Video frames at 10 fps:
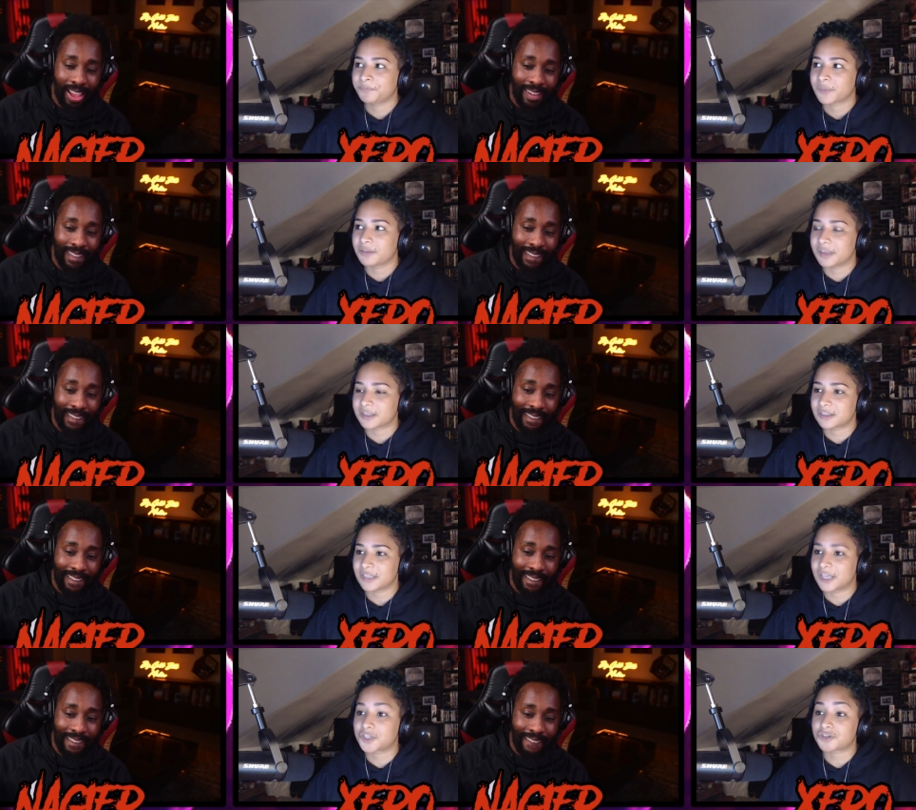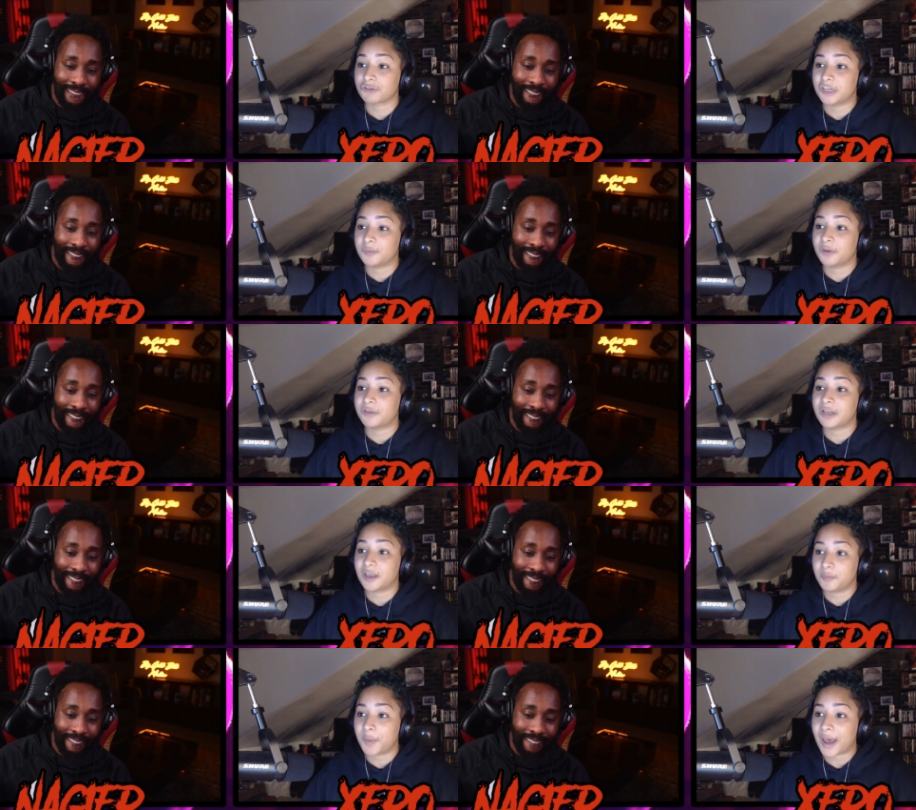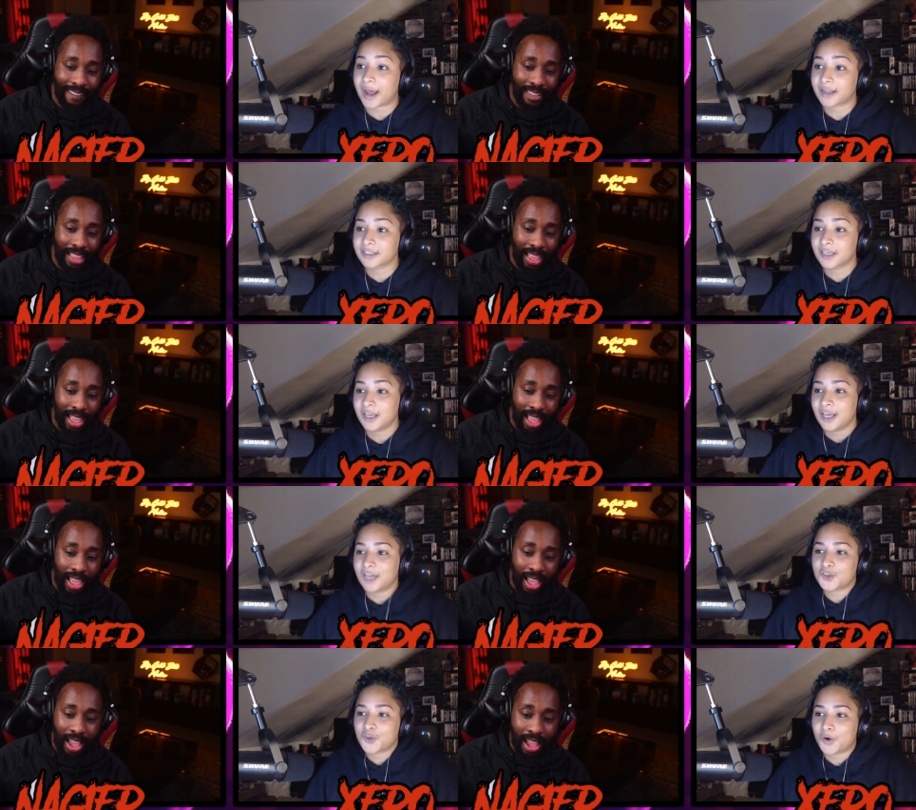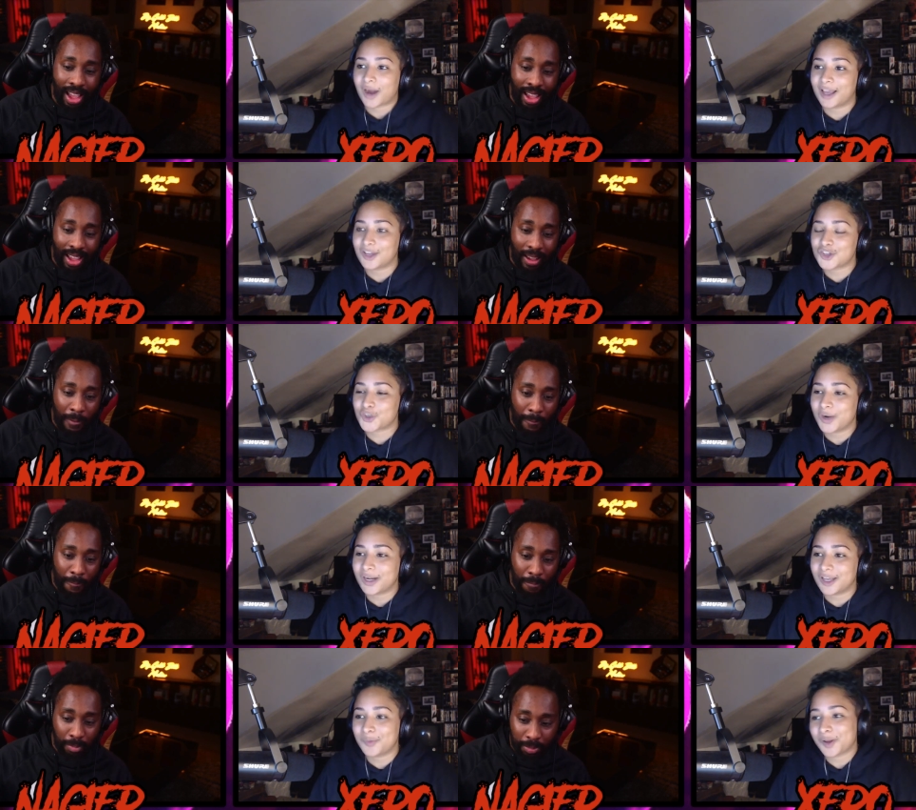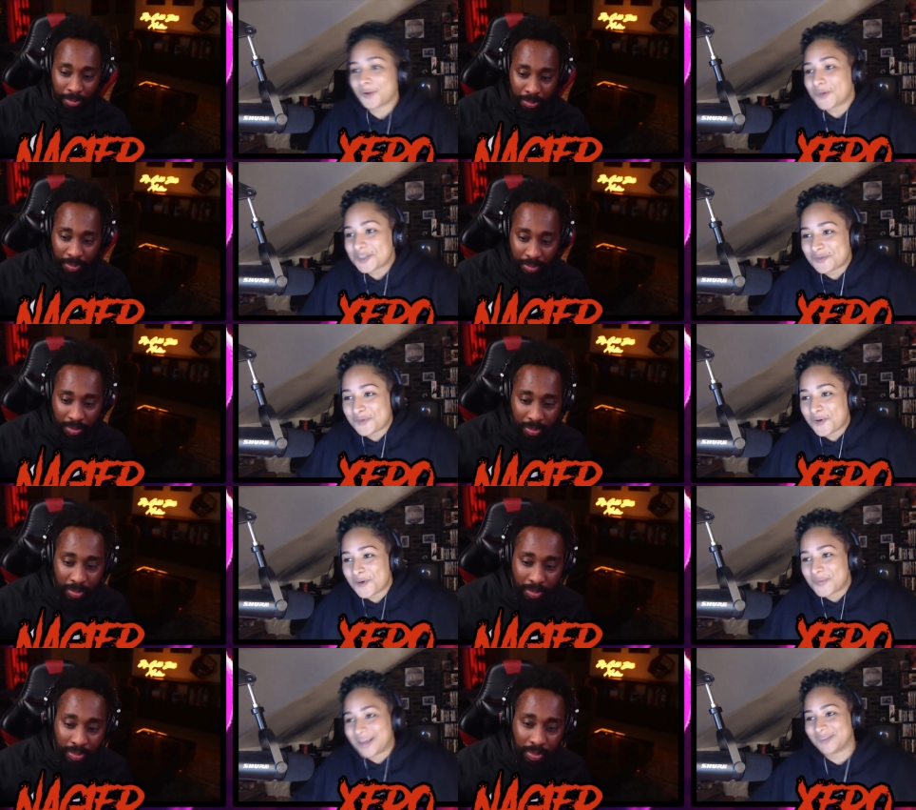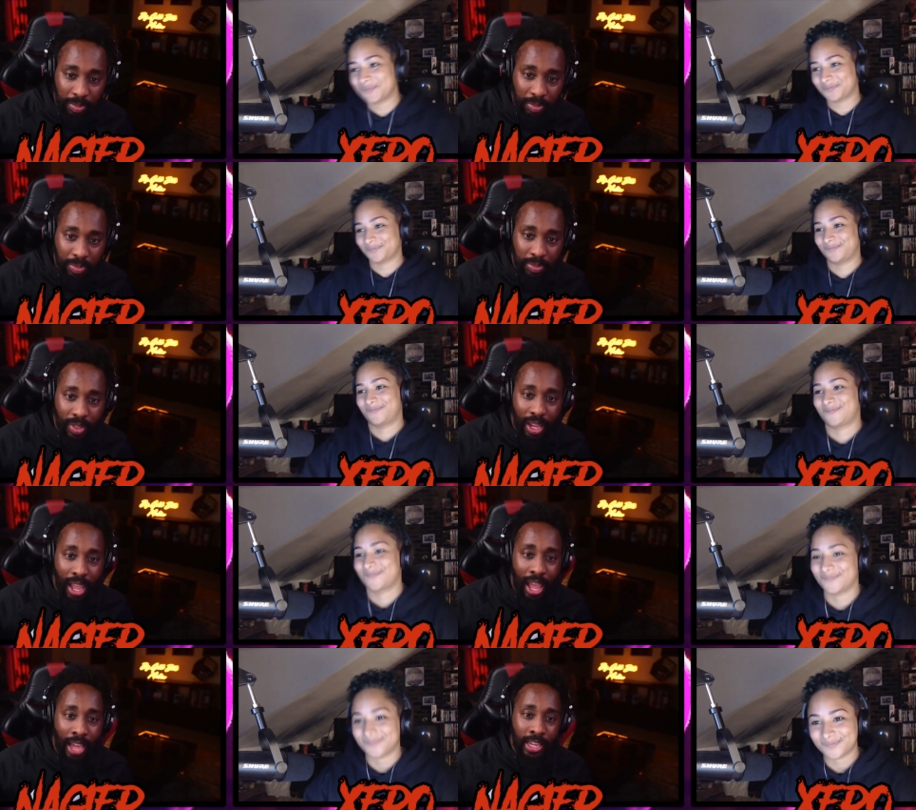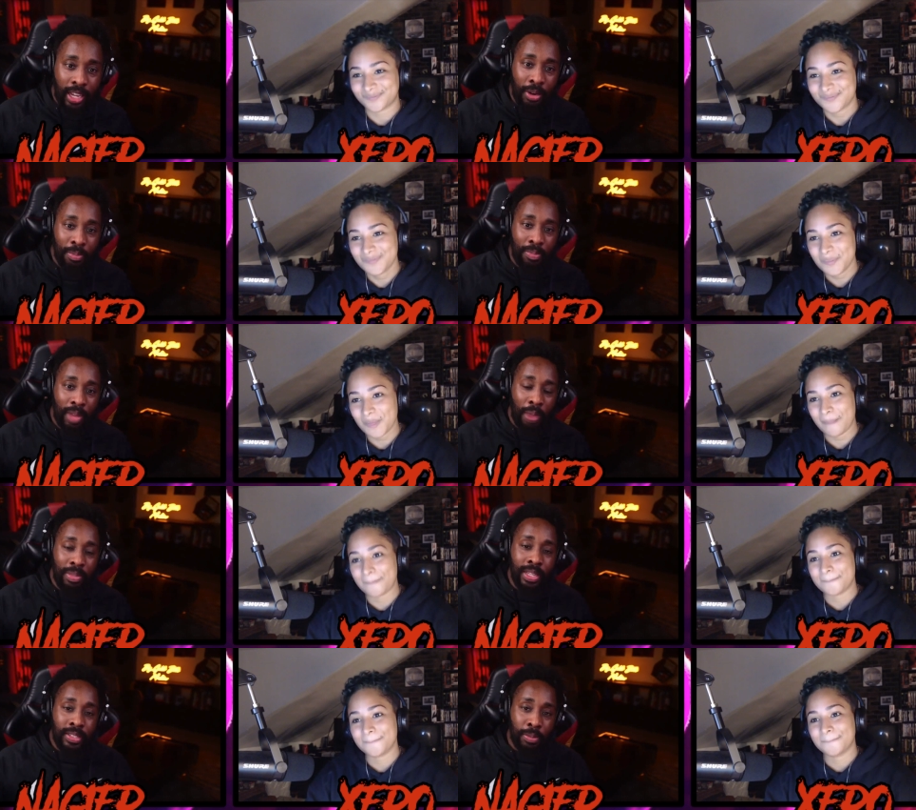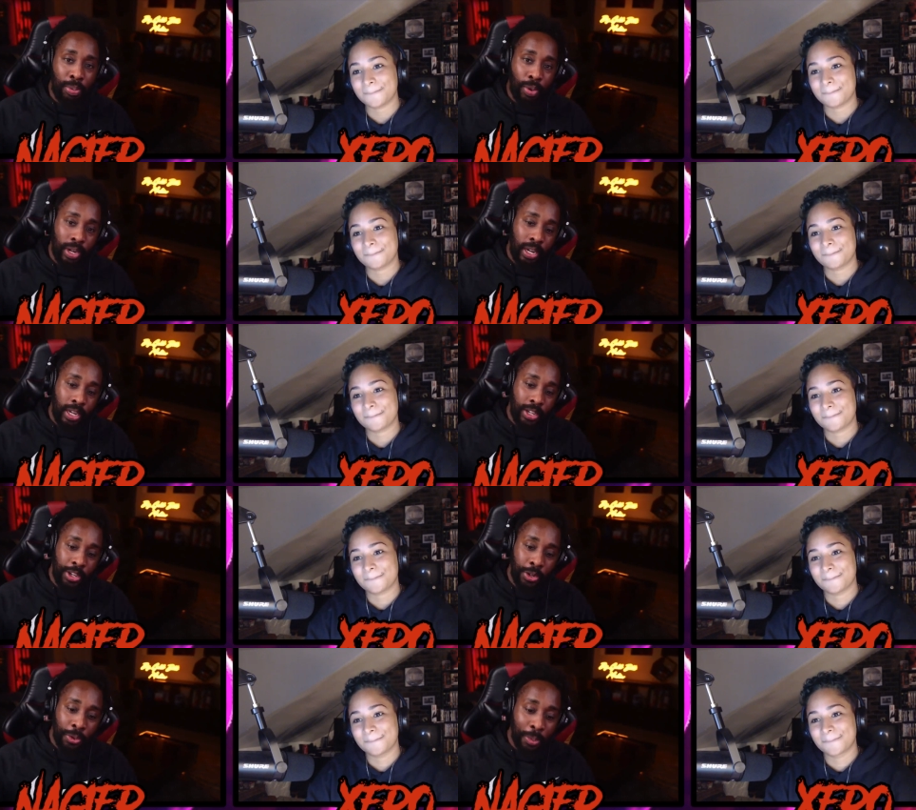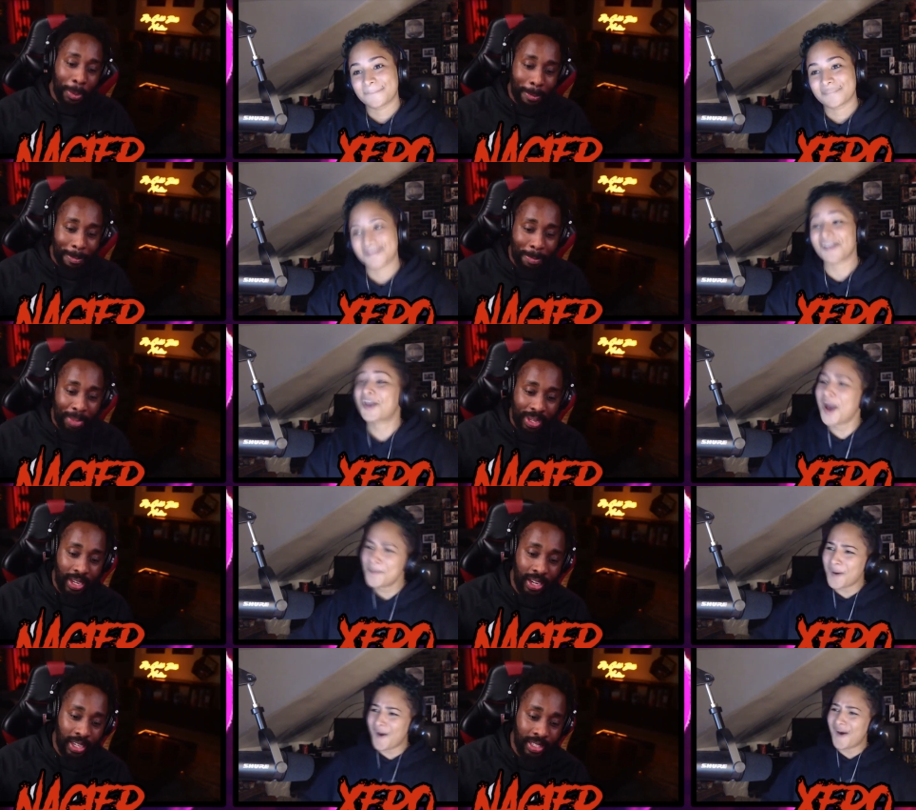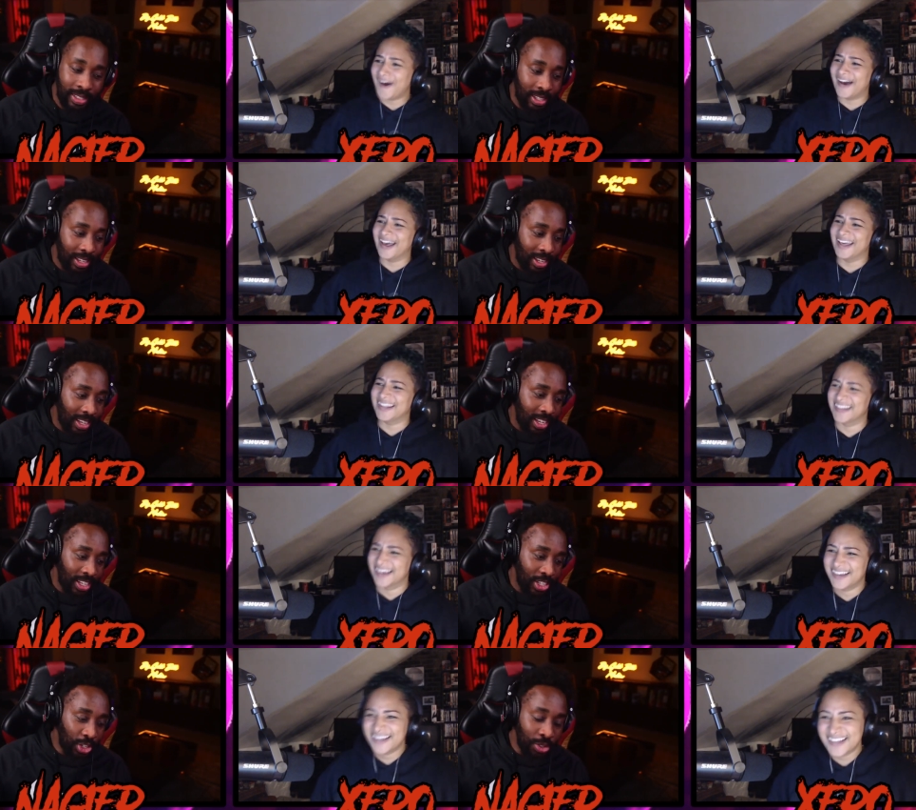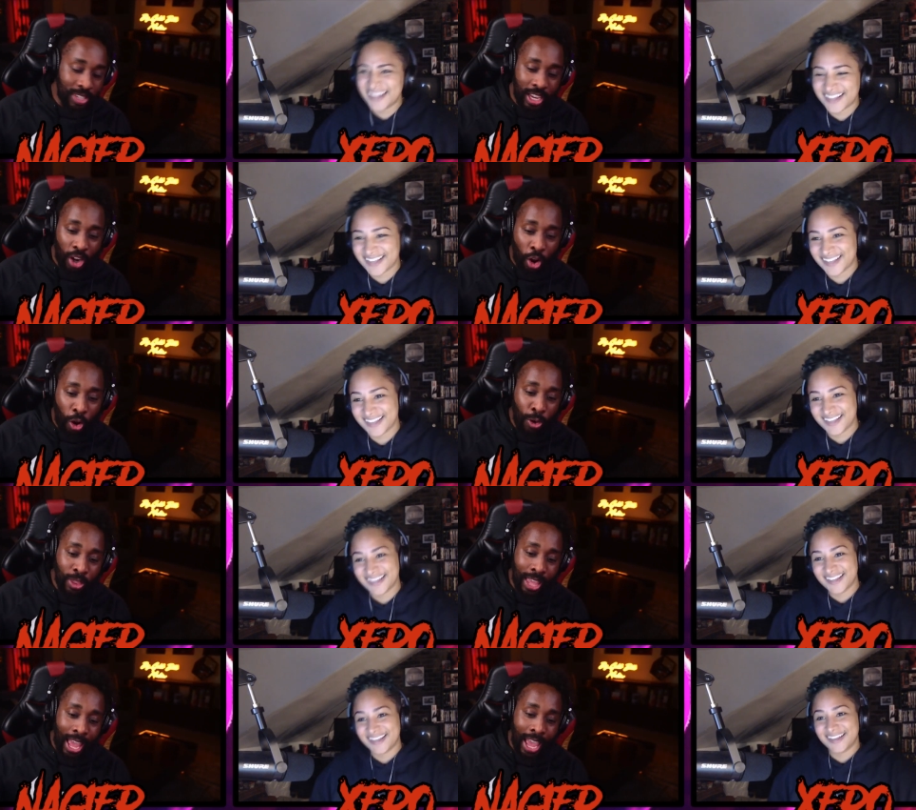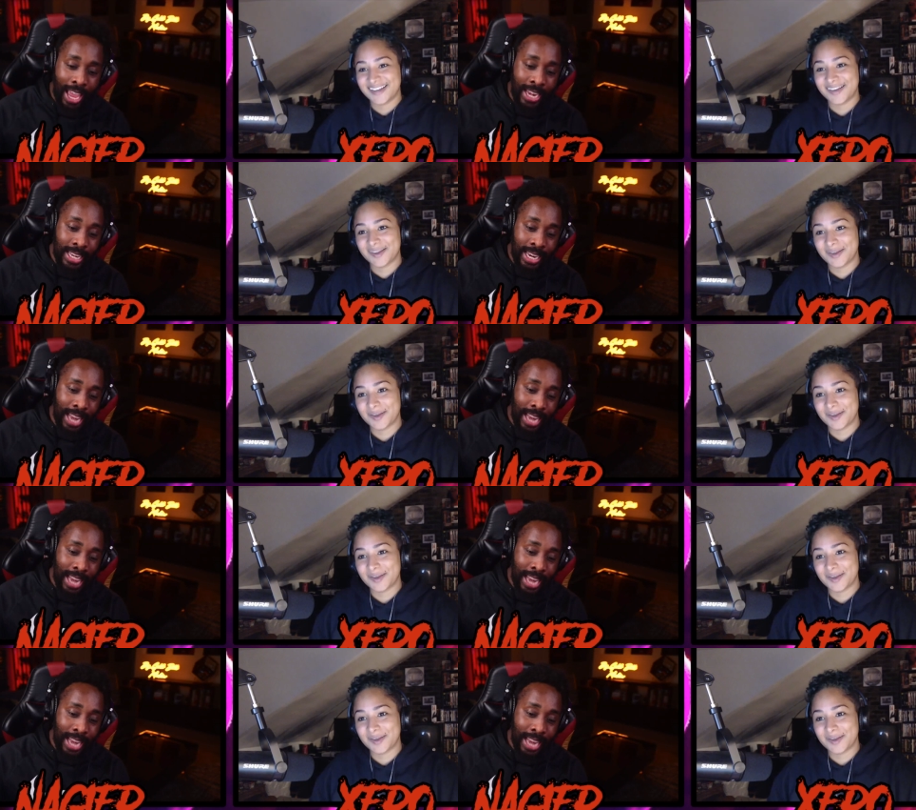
Speaker 1: this extreme of an impact. And sure, I enjoyed it, but it wasn't for me.
Speaker 2: I am I'm disappointed in you. Come on. You said all that and did